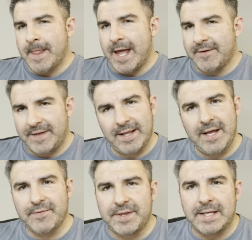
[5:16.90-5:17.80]
and if they
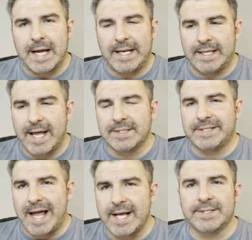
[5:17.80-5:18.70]
leave within 90 days,
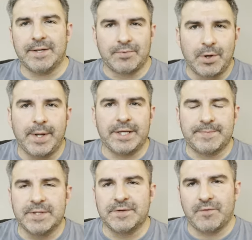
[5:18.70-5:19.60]
that is a really
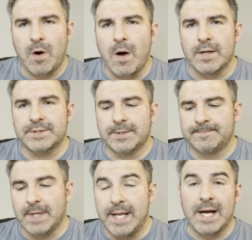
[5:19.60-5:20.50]
expensive cost.
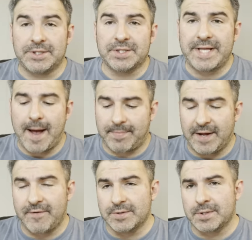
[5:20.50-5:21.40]
And not just that, but
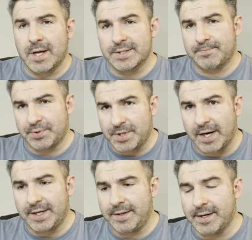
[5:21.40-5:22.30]
I've also lost
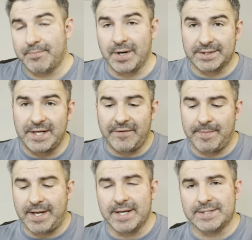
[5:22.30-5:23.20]
product, you know, productivity
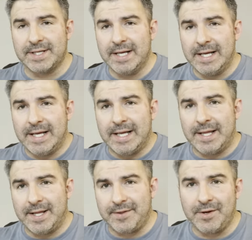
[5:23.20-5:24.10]
because
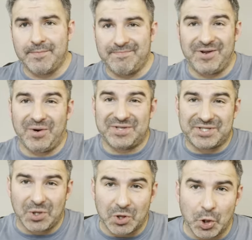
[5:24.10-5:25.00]
eh, they're
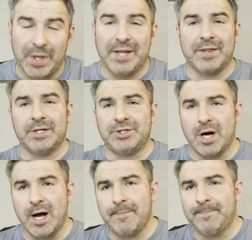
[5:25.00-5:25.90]
still learning the
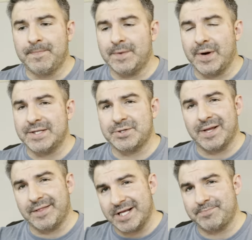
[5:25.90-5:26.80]
job, right? So I
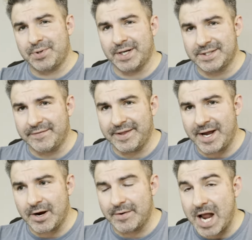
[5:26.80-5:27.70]
have less productivity
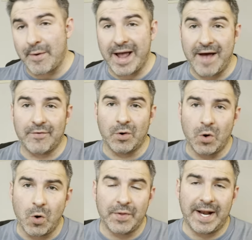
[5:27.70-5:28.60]
there. Now I have a
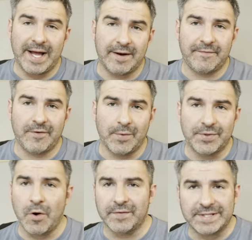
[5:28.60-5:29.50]
hole that I got to fill
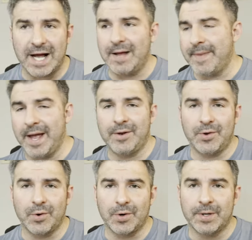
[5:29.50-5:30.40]
with overtime
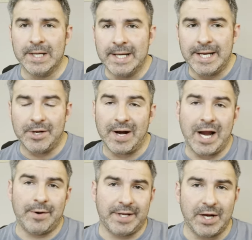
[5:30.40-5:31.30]
and or, you know,
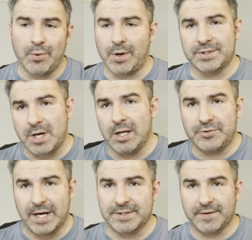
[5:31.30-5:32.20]
hiring gig workers,
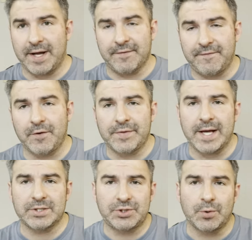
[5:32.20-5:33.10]
contractors have kind of filled
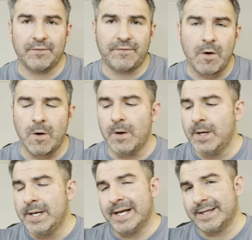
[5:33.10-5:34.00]
that shortfall
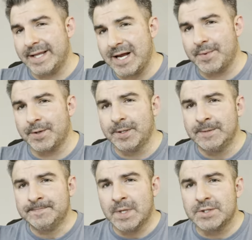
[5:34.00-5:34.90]
in labor.
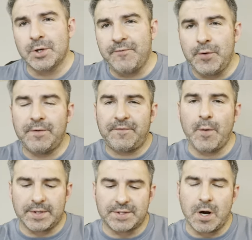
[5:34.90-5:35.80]
So if you could
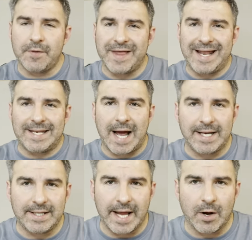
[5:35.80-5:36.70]
focus on that
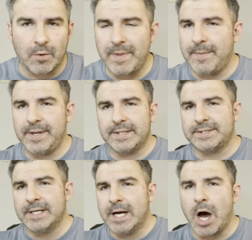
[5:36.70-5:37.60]
90 day, or maybe
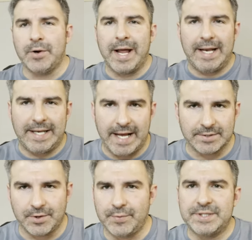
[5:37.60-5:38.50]
it's 180 days
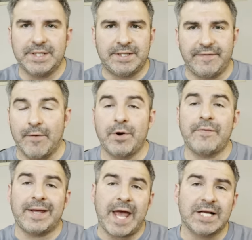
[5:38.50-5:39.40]
or 365,
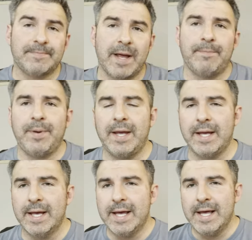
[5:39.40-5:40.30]
whatever that case may
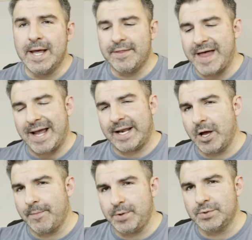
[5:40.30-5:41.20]
be, that could
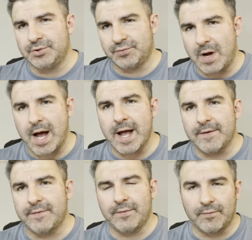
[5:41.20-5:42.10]
help you
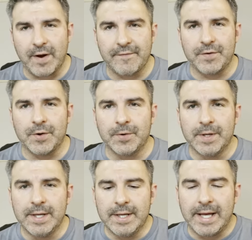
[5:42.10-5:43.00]
drive revenue
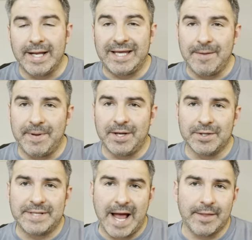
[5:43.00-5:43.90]
and keeping
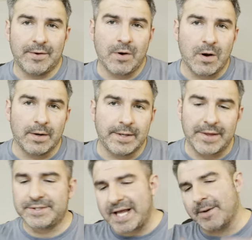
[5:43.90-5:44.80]
good talent on. Now,
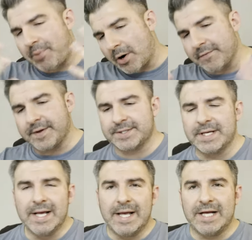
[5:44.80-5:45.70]
the second part of this
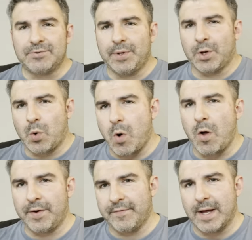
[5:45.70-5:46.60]
is really the
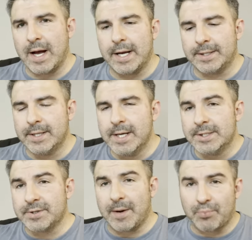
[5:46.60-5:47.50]
quality of the hire.
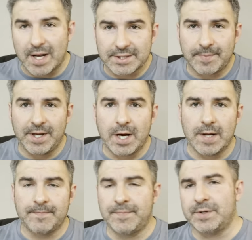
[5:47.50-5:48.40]
So I brought somebody
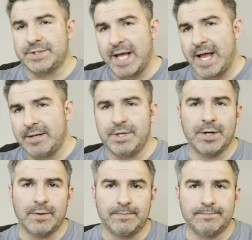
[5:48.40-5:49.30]
on, they're staying, you
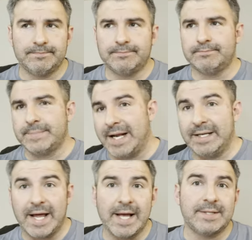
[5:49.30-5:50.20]
know, 90
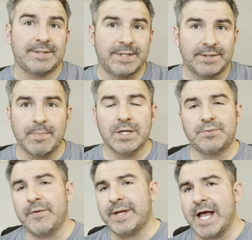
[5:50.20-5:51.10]
days, six months,
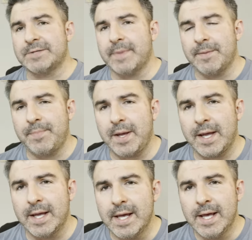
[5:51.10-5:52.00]
whatever the case may
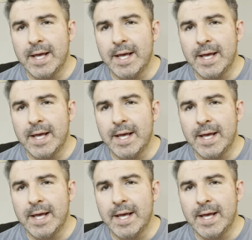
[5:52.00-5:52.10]
be.